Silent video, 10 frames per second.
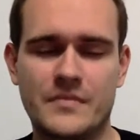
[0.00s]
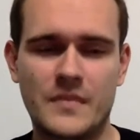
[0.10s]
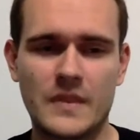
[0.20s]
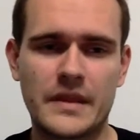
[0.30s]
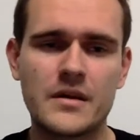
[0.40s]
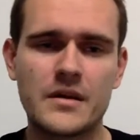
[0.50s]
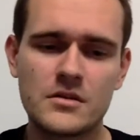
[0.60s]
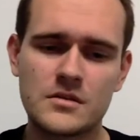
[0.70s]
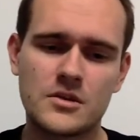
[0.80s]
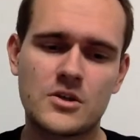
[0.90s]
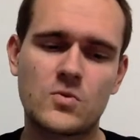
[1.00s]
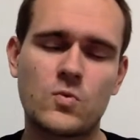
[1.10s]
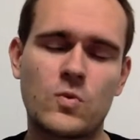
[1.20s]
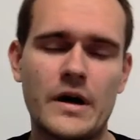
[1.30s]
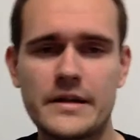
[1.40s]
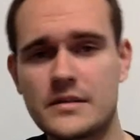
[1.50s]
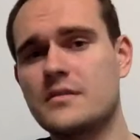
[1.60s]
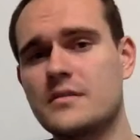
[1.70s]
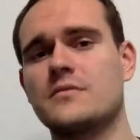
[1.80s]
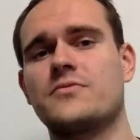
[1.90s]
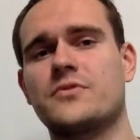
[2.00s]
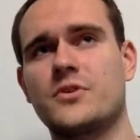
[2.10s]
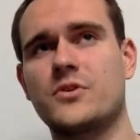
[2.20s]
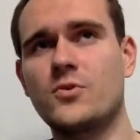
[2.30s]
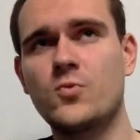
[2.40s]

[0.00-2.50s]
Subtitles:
Then on quite a few